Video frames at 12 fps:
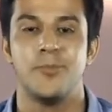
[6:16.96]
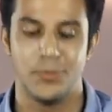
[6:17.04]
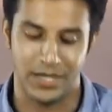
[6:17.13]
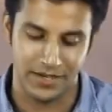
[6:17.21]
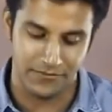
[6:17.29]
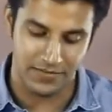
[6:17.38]
to
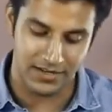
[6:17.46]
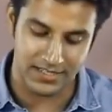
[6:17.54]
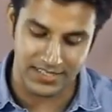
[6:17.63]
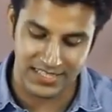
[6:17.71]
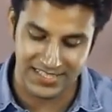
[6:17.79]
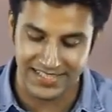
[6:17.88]
give a
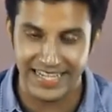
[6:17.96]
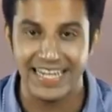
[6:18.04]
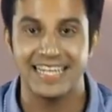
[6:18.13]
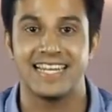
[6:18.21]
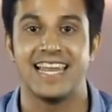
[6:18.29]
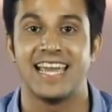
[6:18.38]

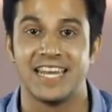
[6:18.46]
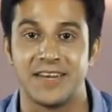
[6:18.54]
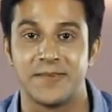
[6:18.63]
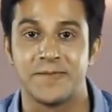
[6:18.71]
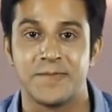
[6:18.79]
straight line.